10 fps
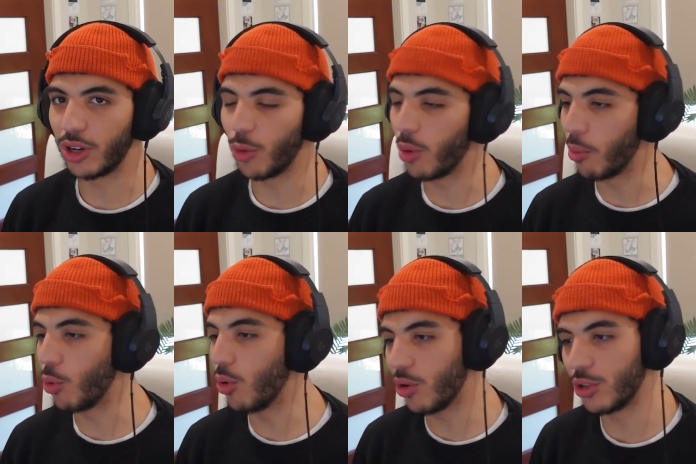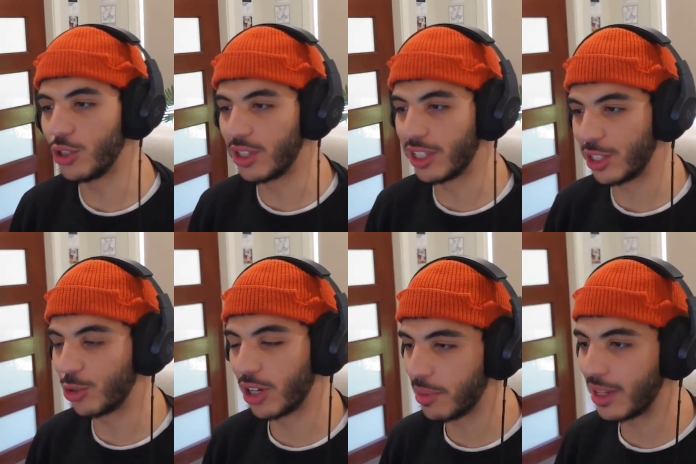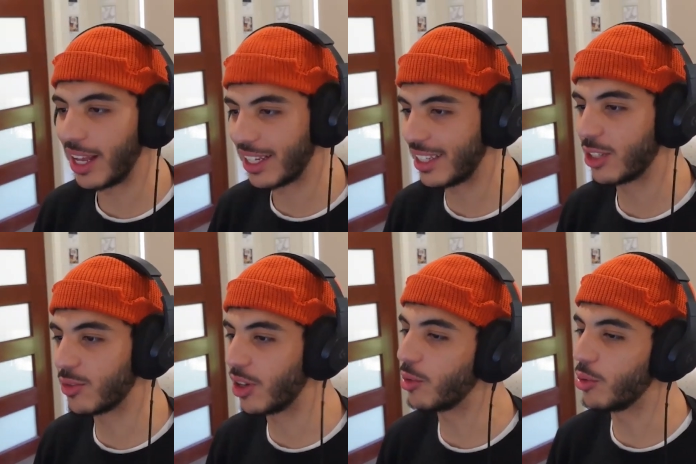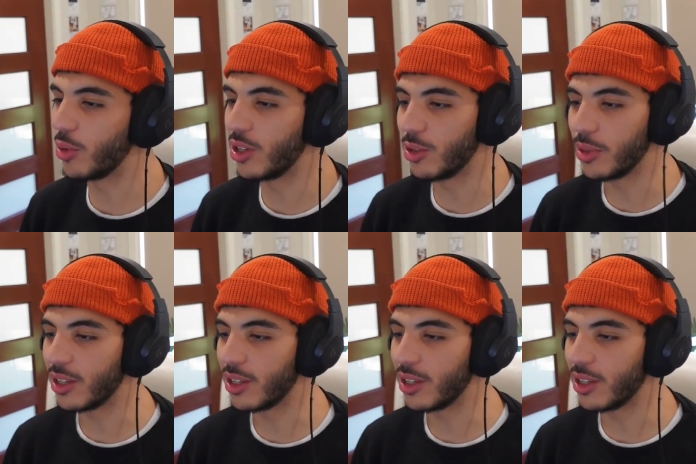want more, or do you think you're gonna be like satisfied with where you